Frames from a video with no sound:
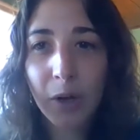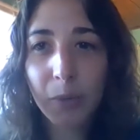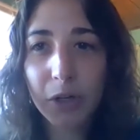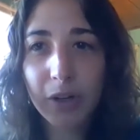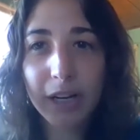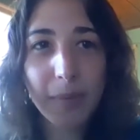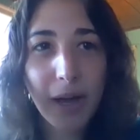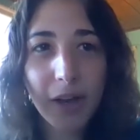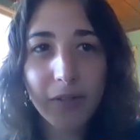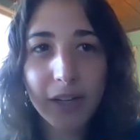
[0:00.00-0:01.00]
where you can come
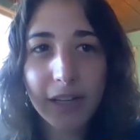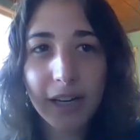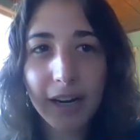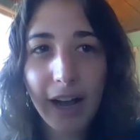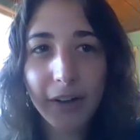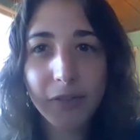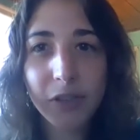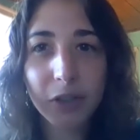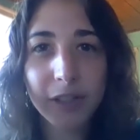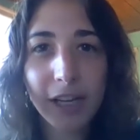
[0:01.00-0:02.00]
out of it and have
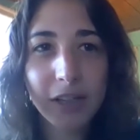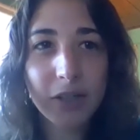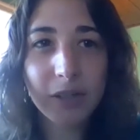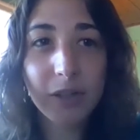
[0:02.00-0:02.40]
certifications